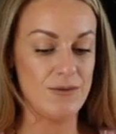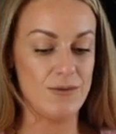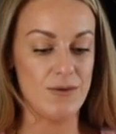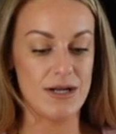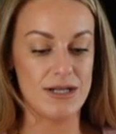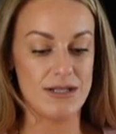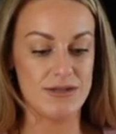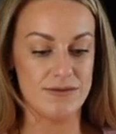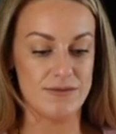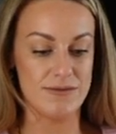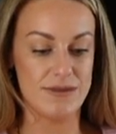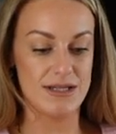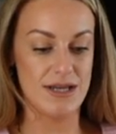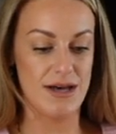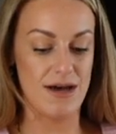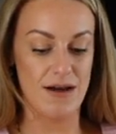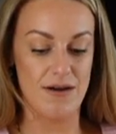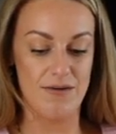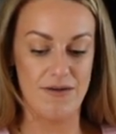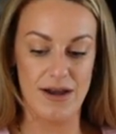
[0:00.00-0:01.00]
ones from
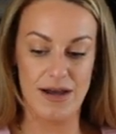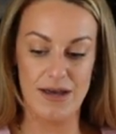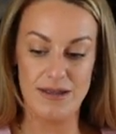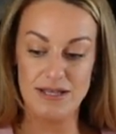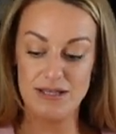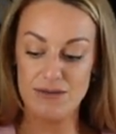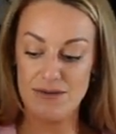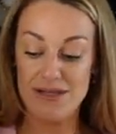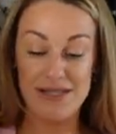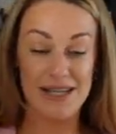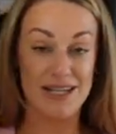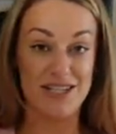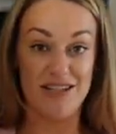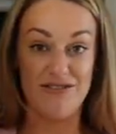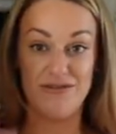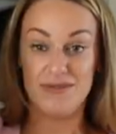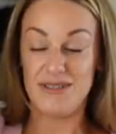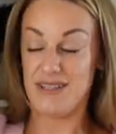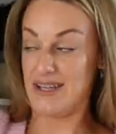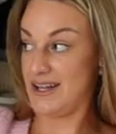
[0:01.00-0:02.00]
Zara. This one is actually
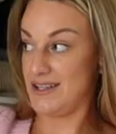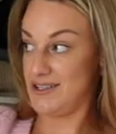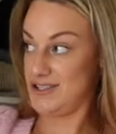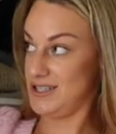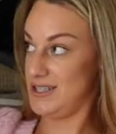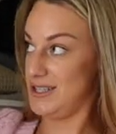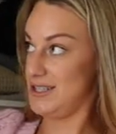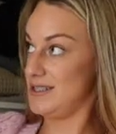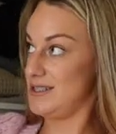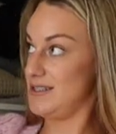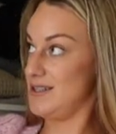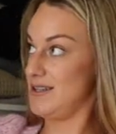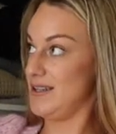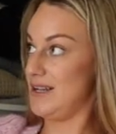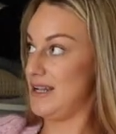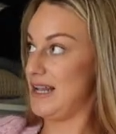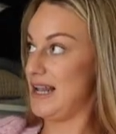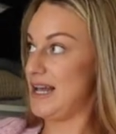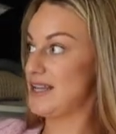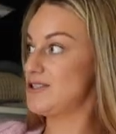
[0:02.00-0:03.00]
from Style Cheat
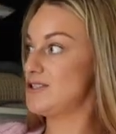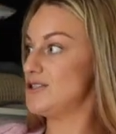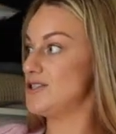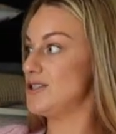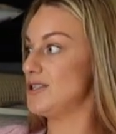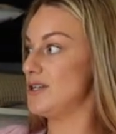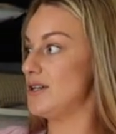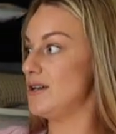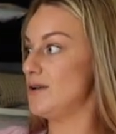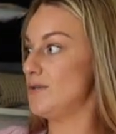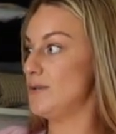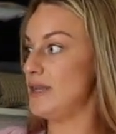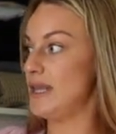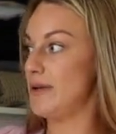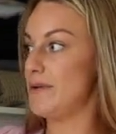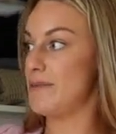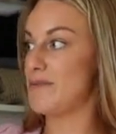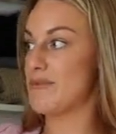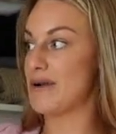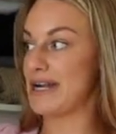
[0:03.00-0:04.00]
last year when they
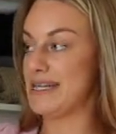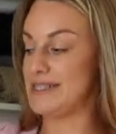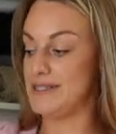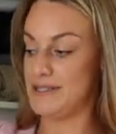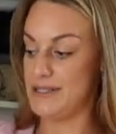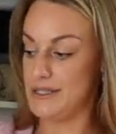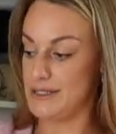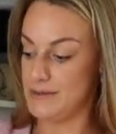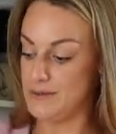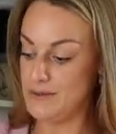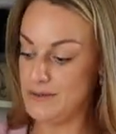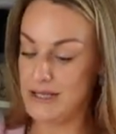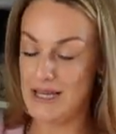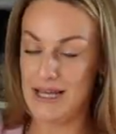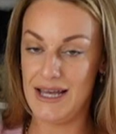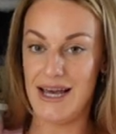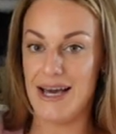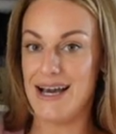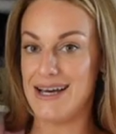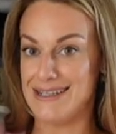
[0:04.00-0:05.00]
were brand new
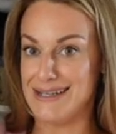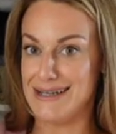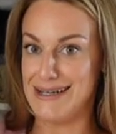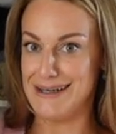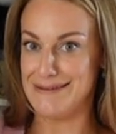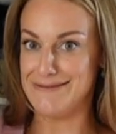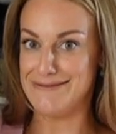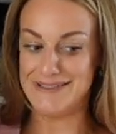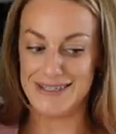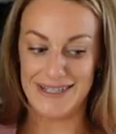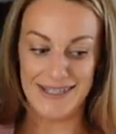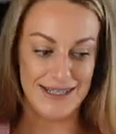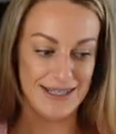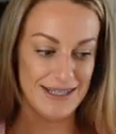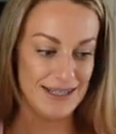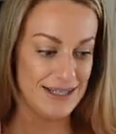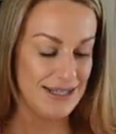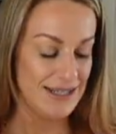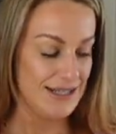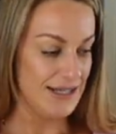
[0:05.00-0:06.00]
and I loved it.
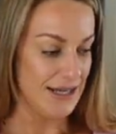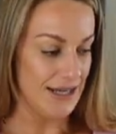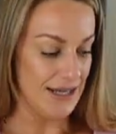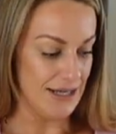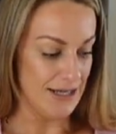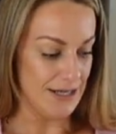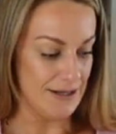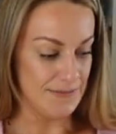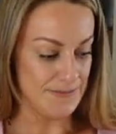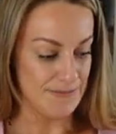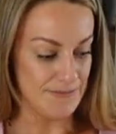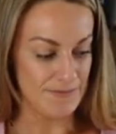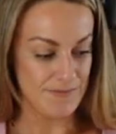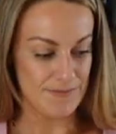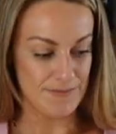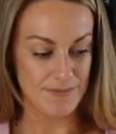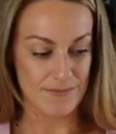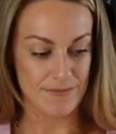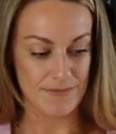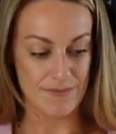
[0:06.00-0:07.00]
Um,
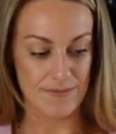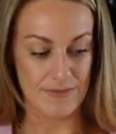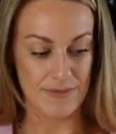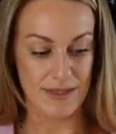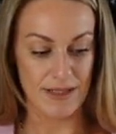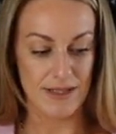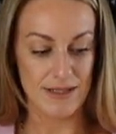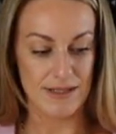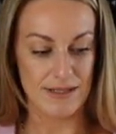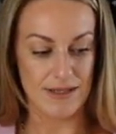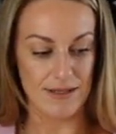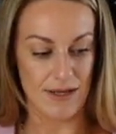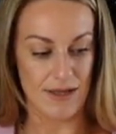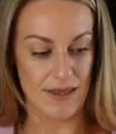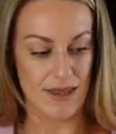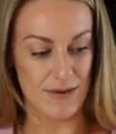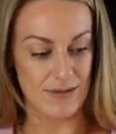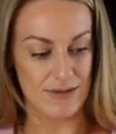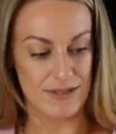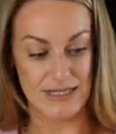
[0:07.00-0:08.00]
so yeah,
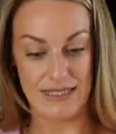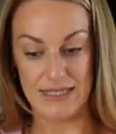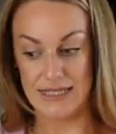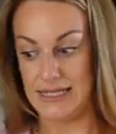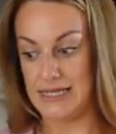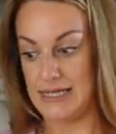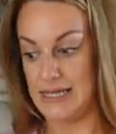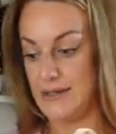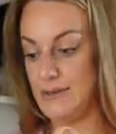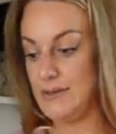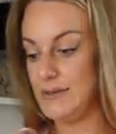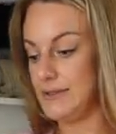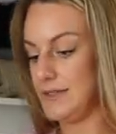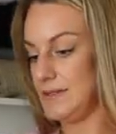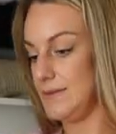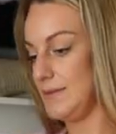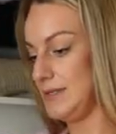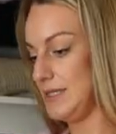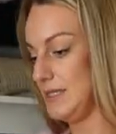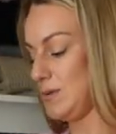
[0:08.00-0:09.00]
that one's inside out, so
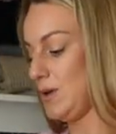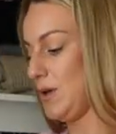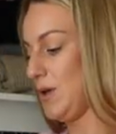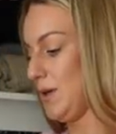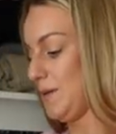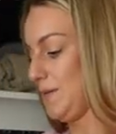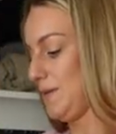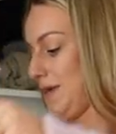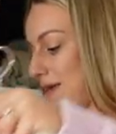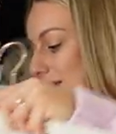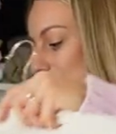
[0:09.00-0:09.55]
I'm going to swap